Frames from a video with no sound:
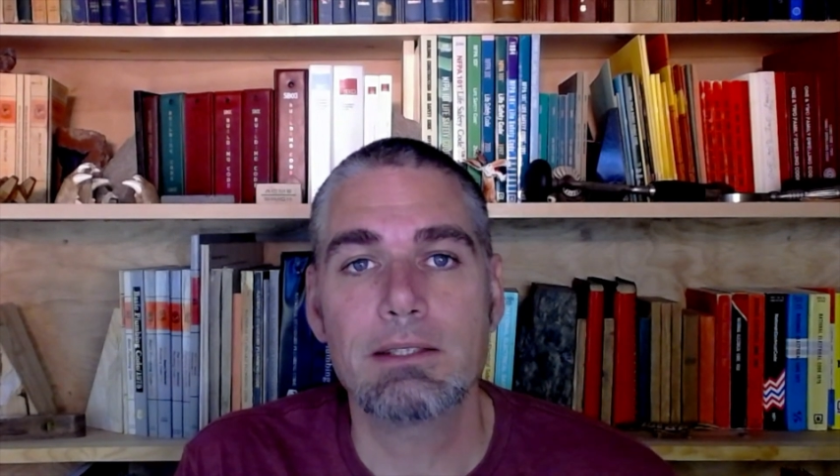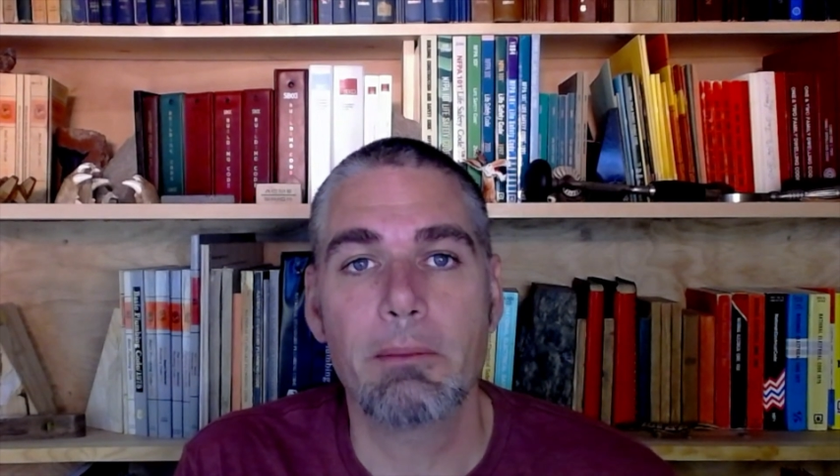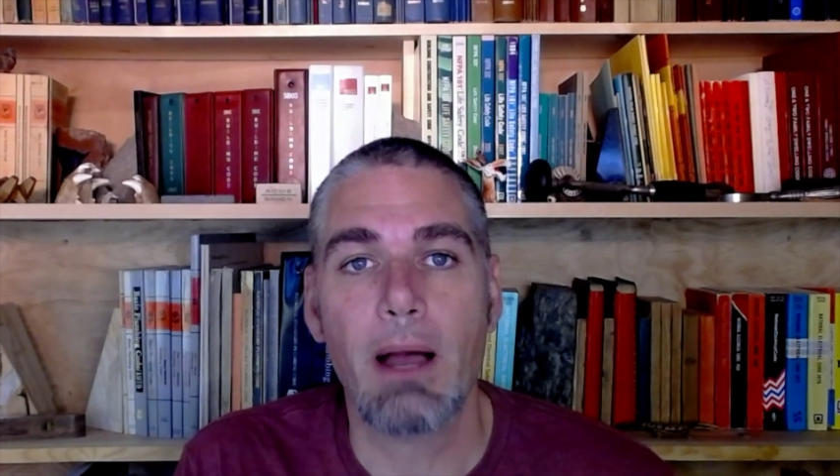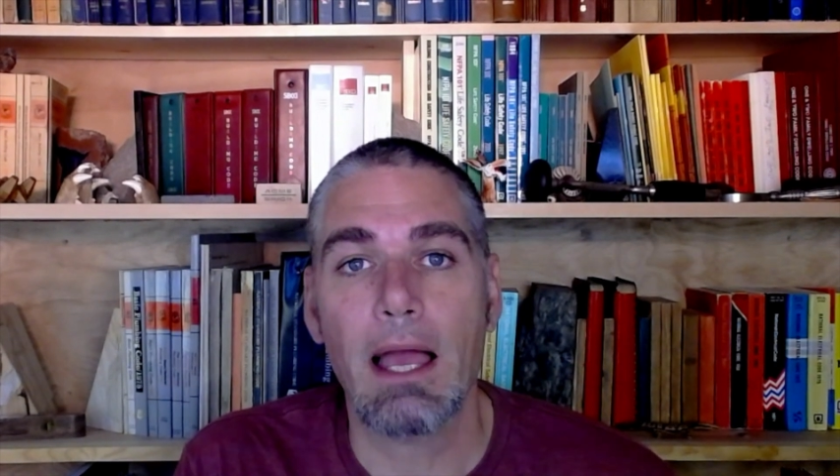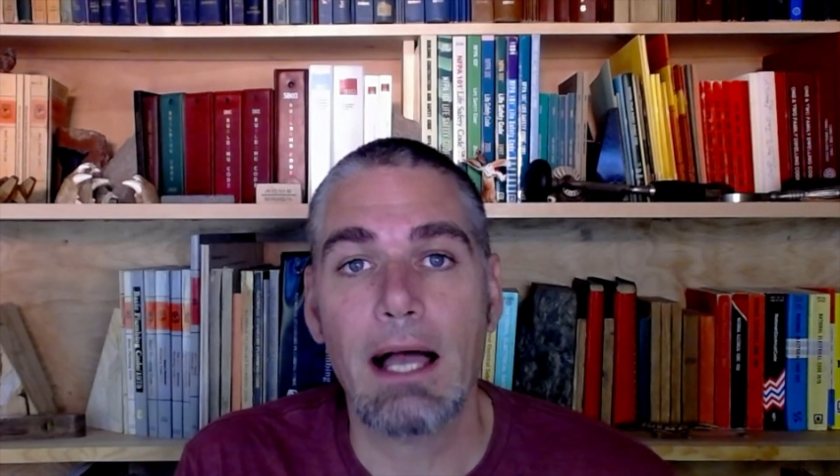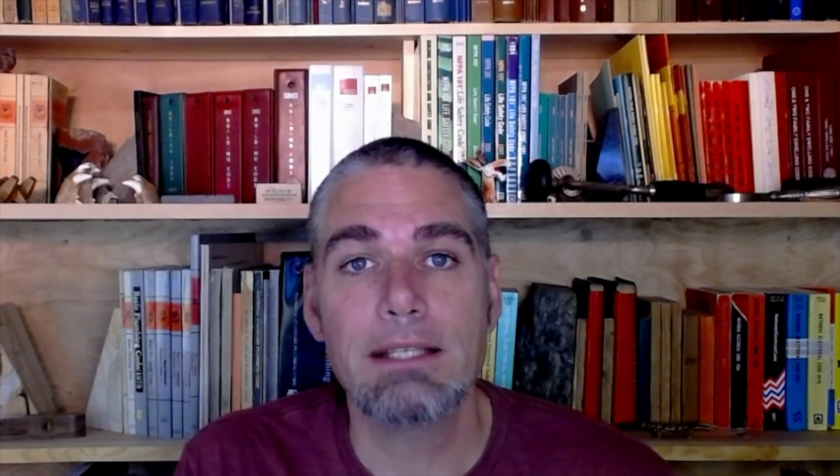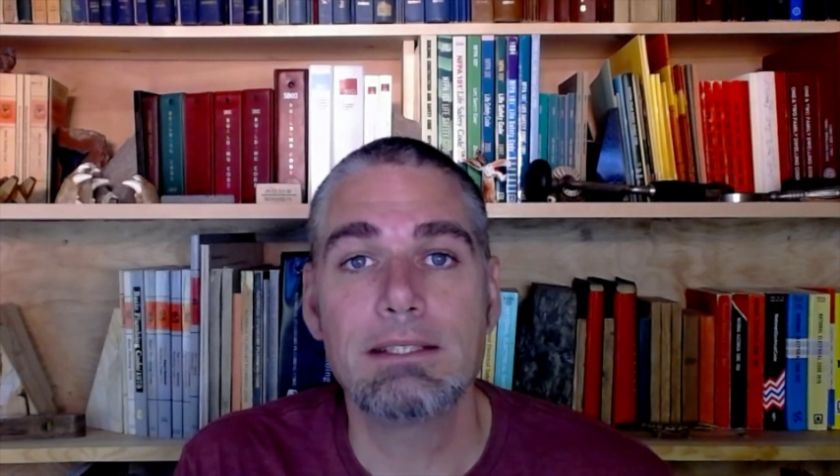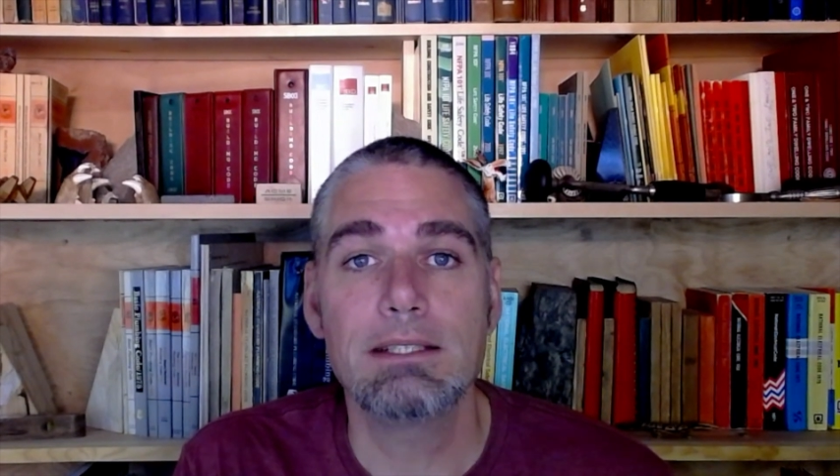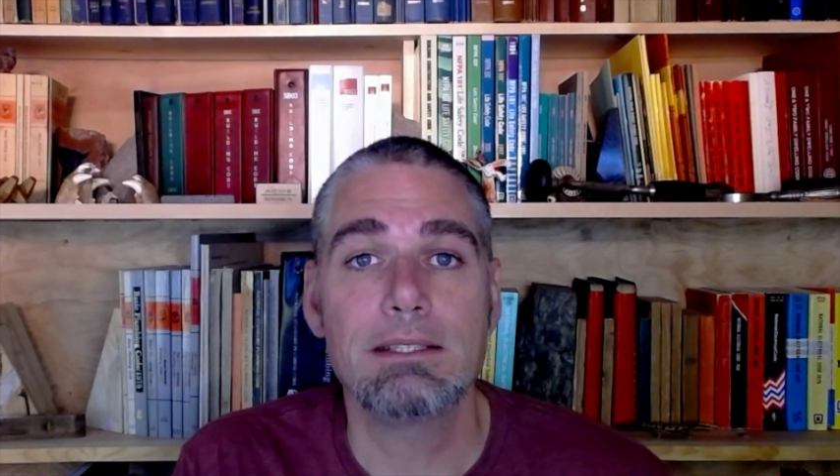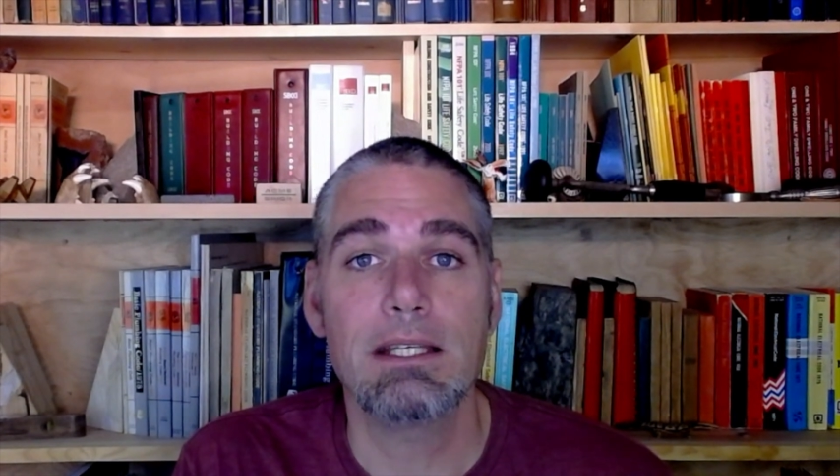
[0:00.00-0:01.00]
to my
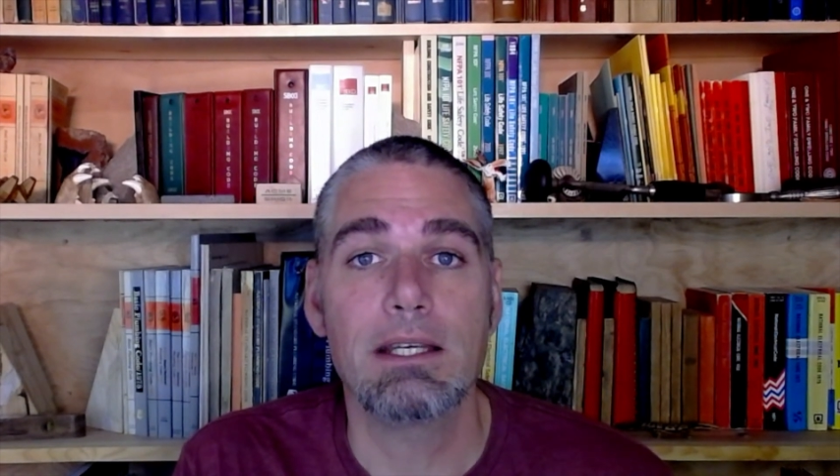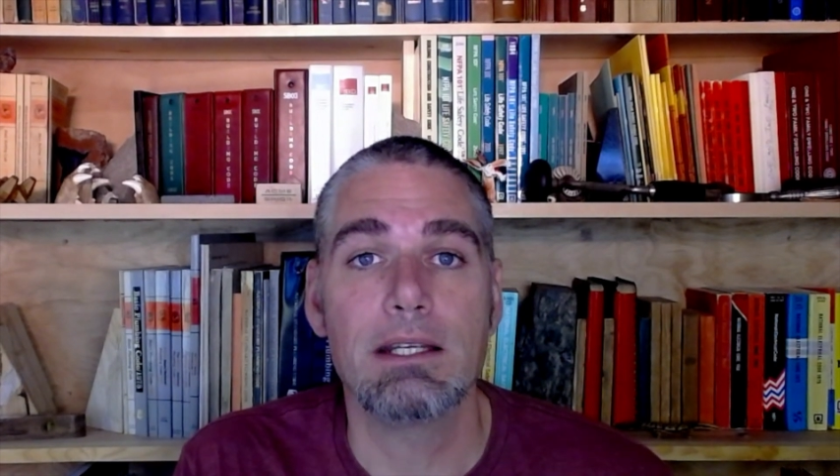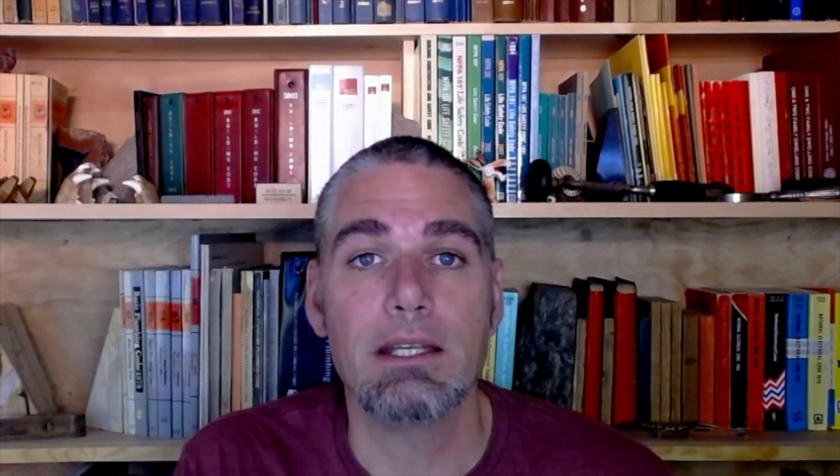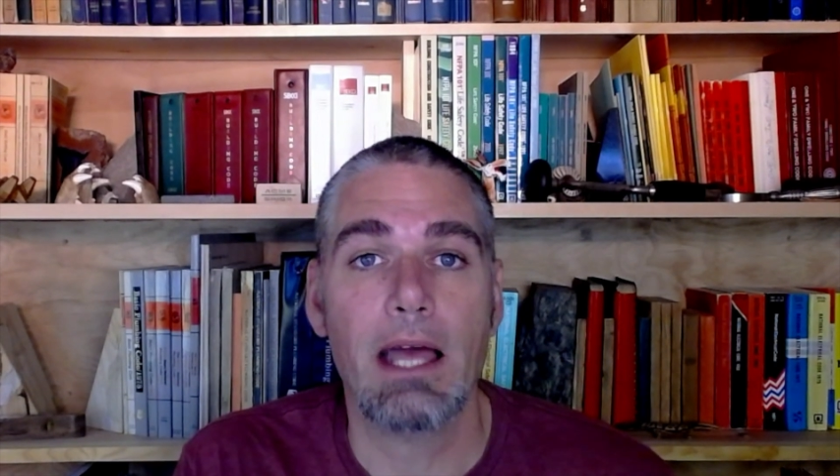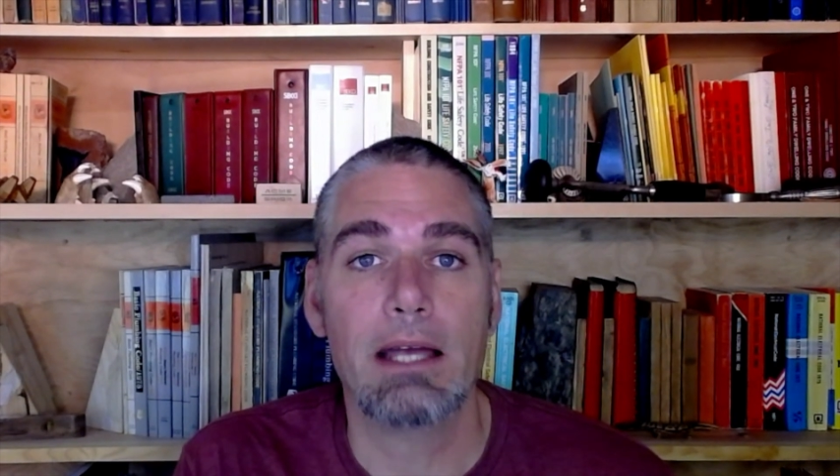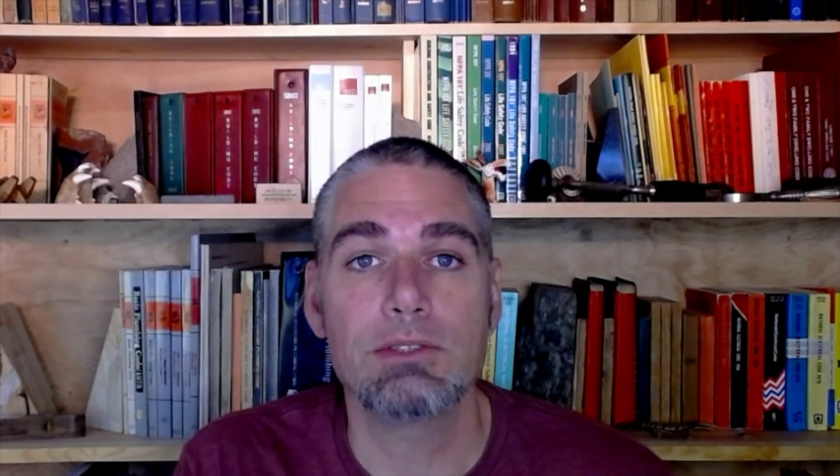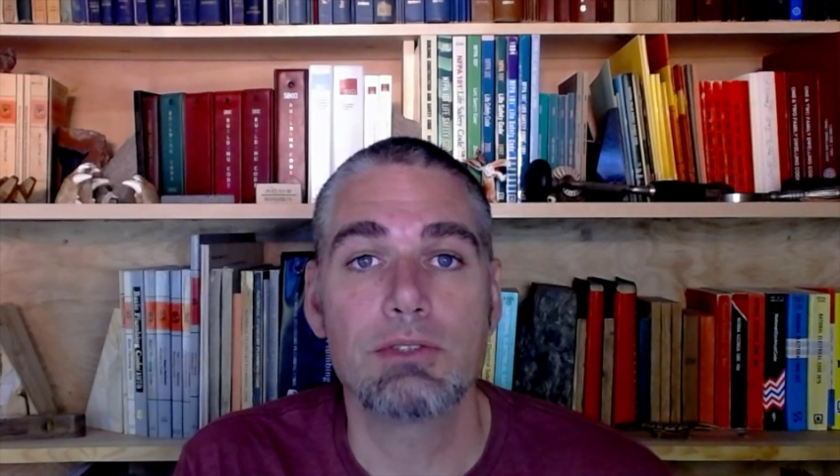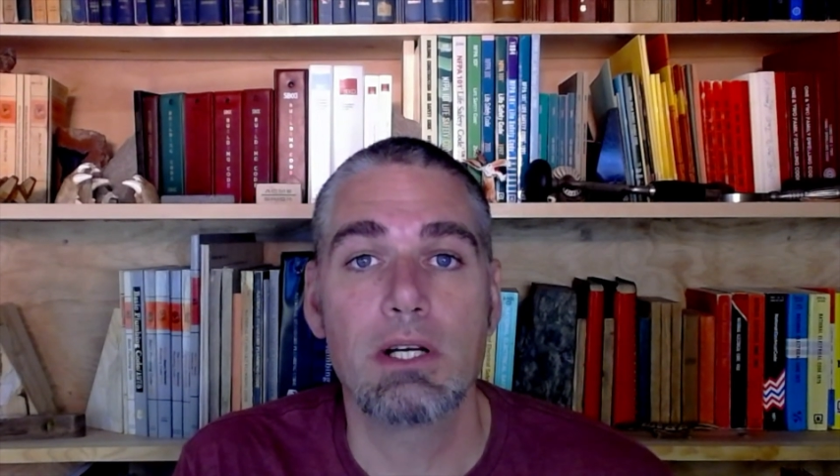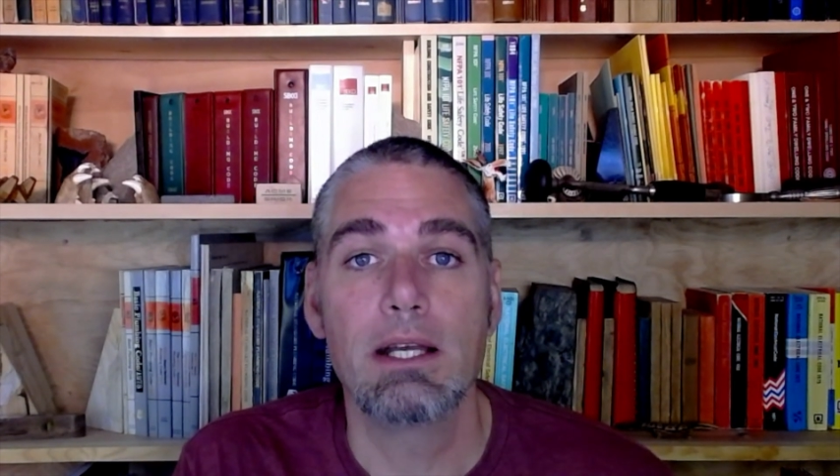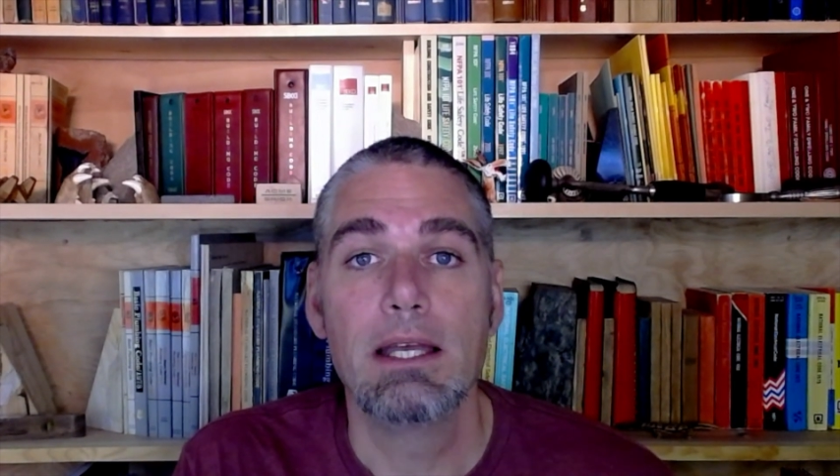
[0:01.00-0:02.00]
ICC and
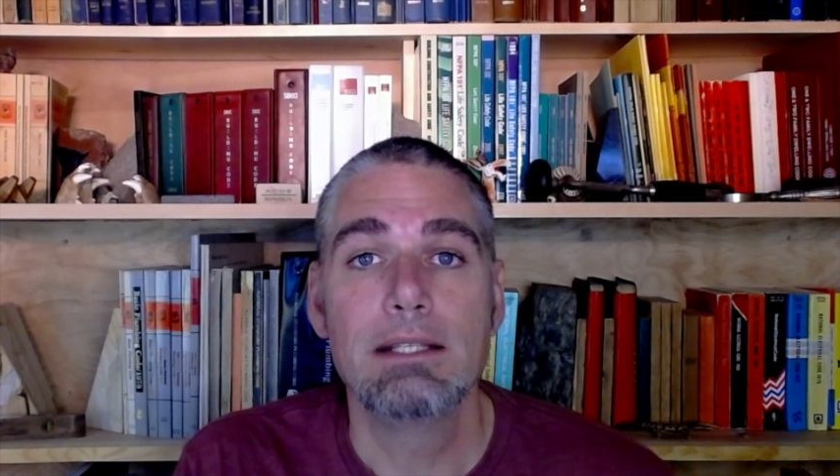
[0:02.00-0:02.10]
NADRA